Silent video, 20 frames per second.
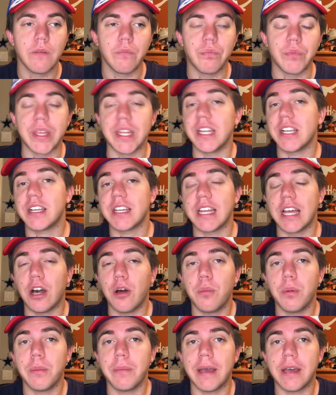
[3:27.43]
and it could
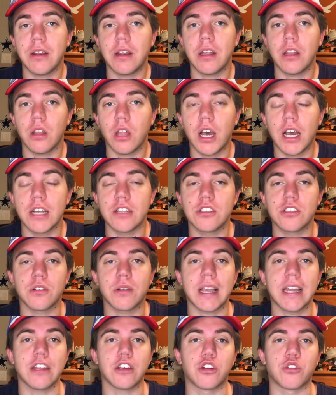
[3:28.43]
help him out a lot. So
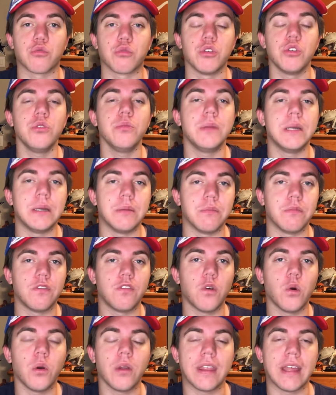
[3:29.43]
kind of groom him
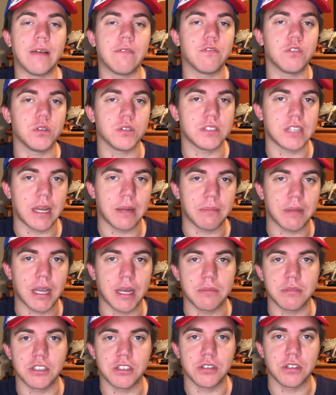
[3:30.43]
for that full-time
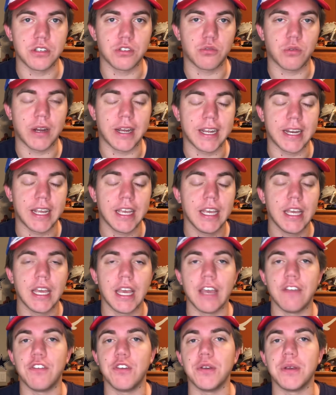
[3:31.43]
Cup Series ride.
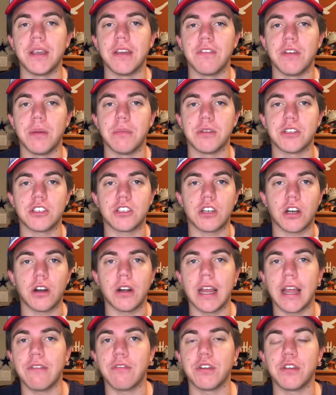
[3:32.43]
If you give him a start
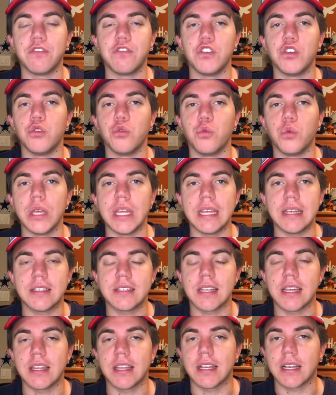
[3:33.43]
every few weeks
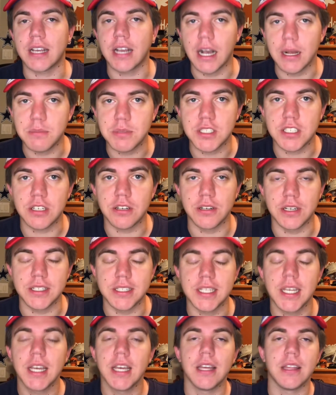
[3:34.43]
in the Cup
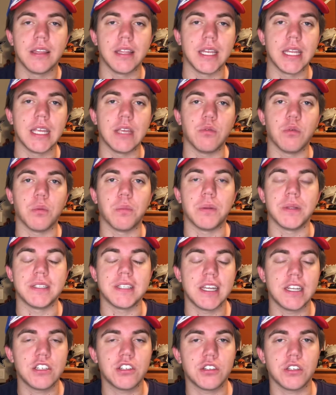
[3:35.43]
Series, then he will
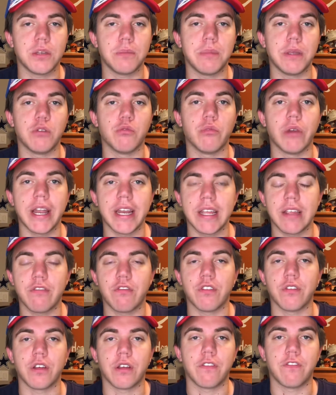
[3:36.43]
potentially be ready
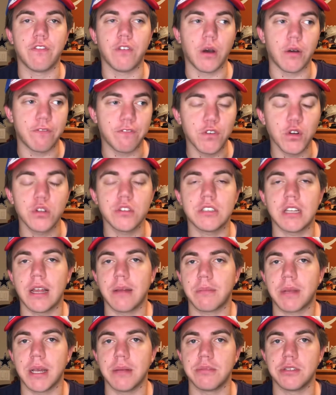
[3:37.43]
for a full-time
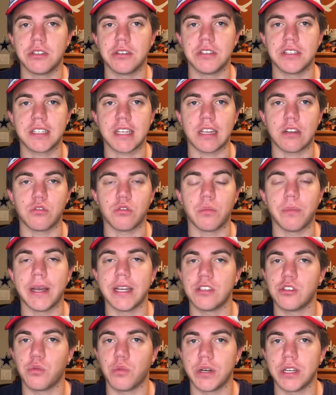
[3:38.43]
Cup Series schedule by
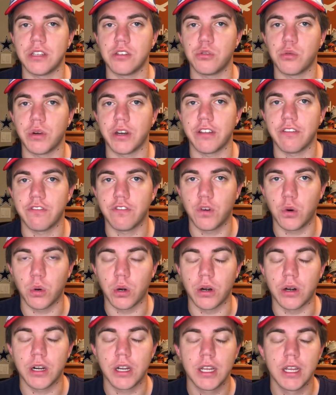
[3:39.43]

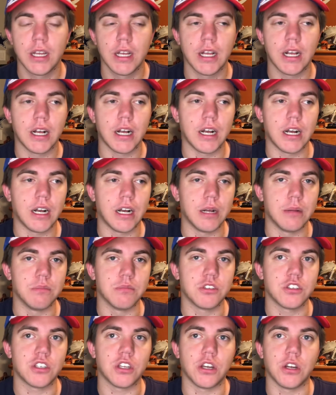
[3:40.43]
2024. Um,
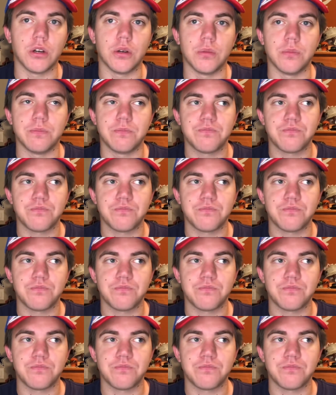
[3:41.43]
so,